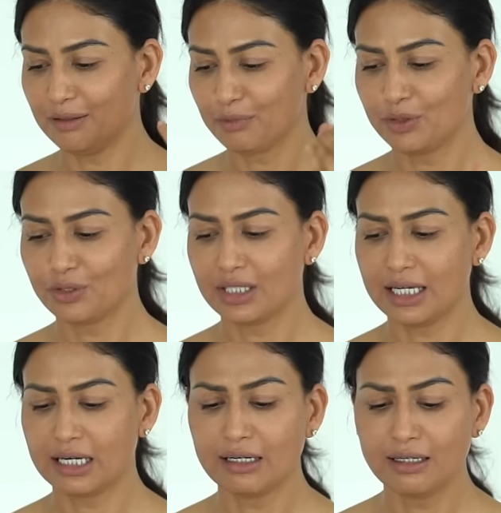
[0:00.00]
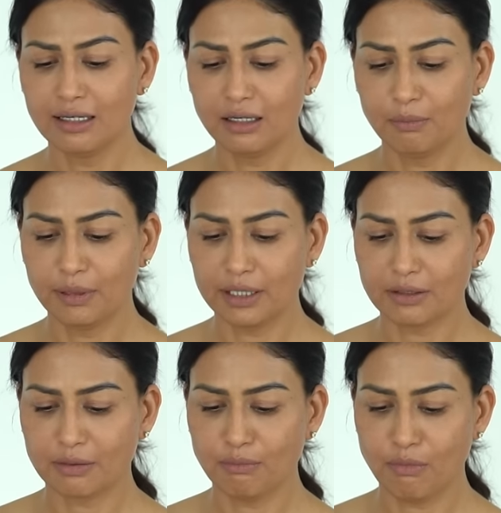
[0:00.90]
I'm going to take a little
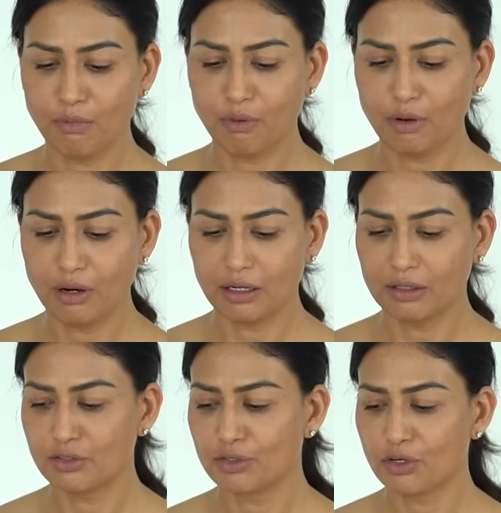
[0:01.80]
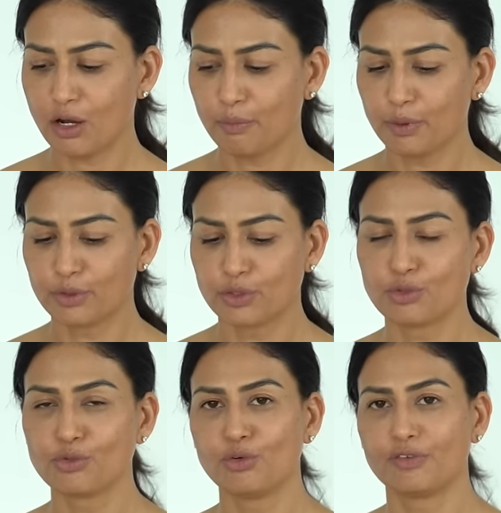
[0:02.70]
bit more, a drop or
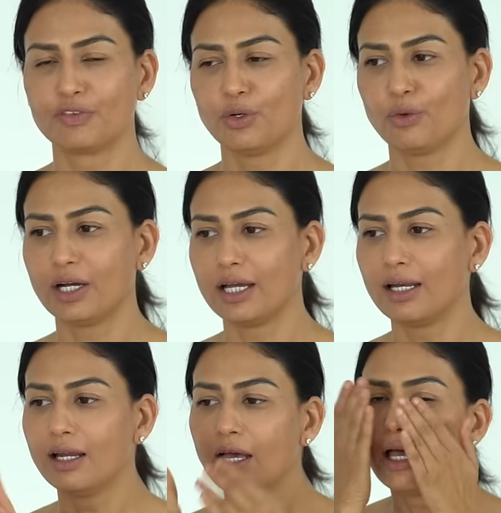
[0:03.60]
two of the oil,